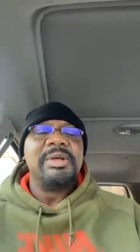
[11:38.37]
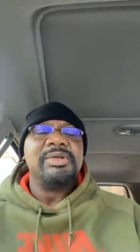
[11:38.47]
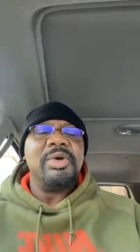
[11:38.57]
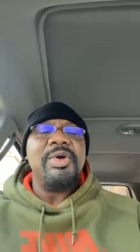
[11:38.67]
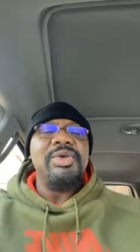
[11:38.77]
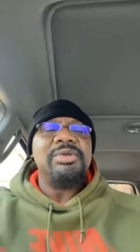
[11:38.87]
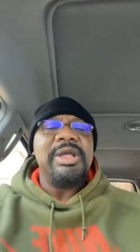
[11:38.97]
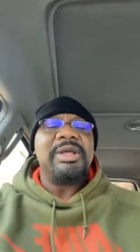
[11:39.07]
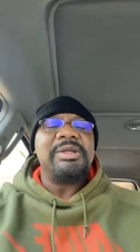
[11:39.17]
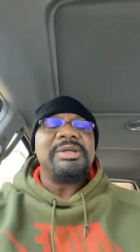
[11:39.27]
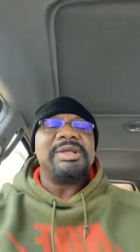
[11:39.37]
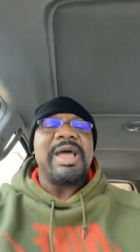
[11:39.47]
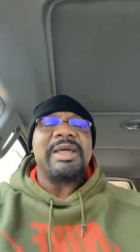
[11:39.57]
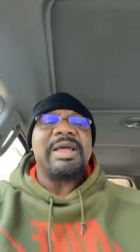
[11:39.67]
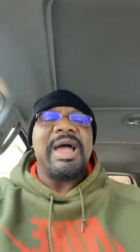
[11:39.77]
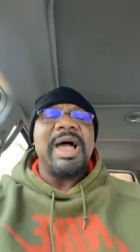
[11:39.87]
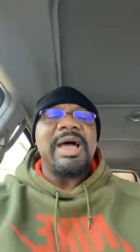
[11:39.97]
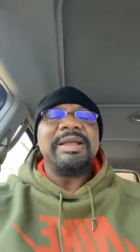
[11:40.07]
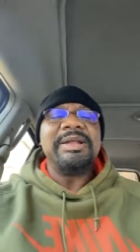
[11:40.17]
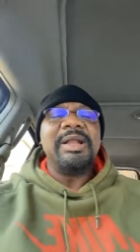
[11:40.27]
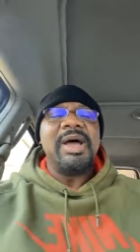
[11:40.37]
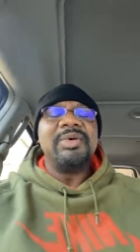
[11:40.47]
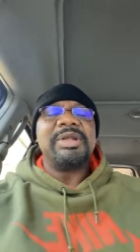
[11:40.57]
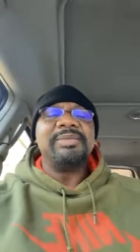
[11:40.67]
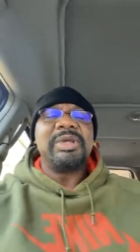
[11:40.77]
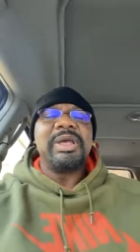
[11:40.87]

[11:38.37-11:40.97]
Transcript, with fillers: So when you're thinking there's not a God and He's allowing them